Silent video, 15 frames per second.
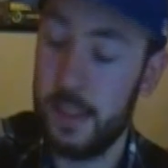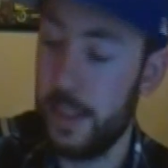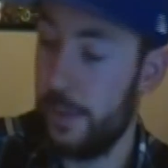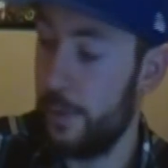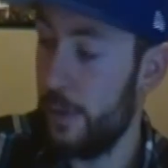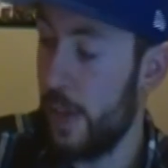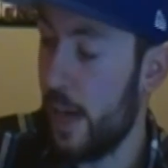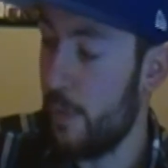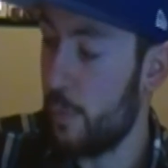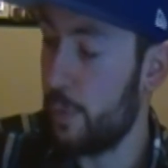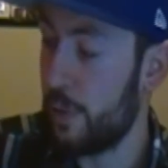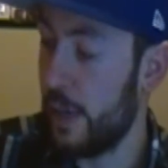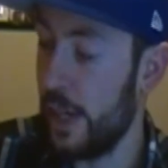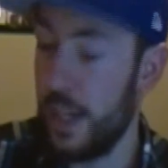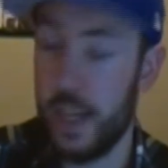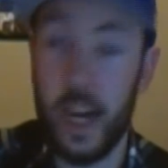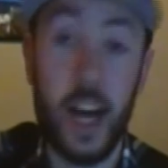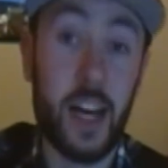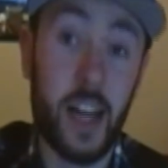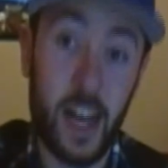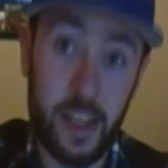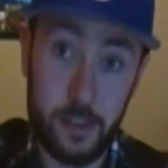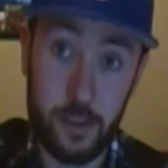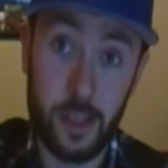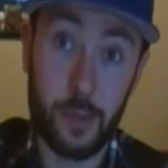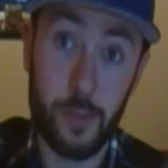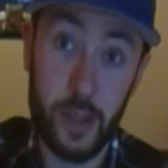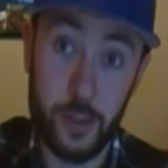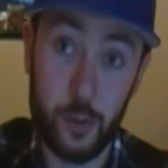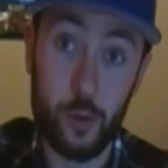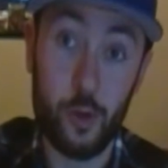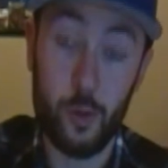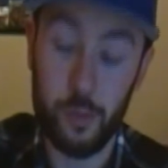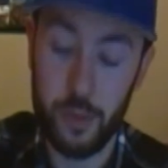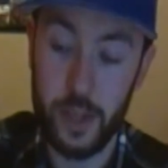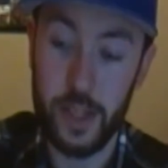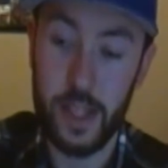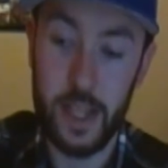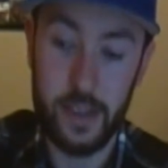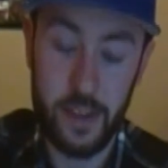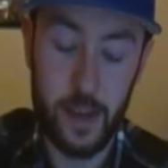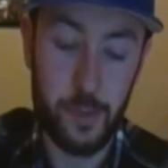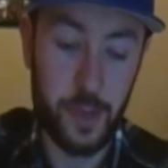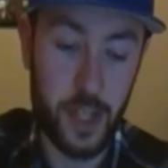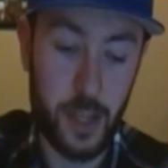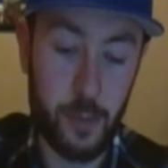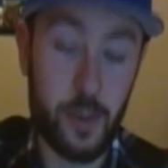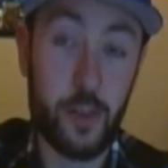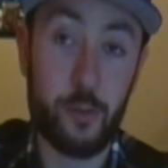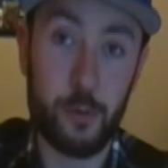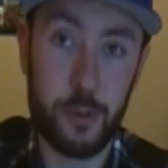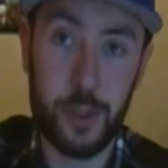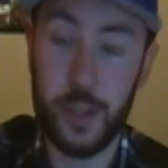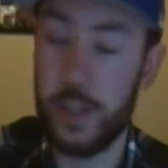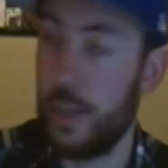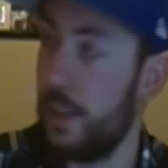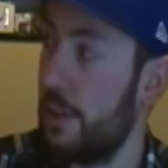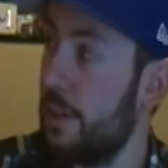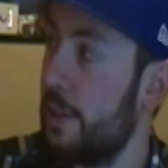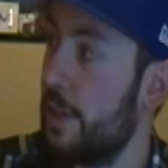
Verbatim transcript: If you haven't played it, I highly recommend you go play that damn game. It's really good.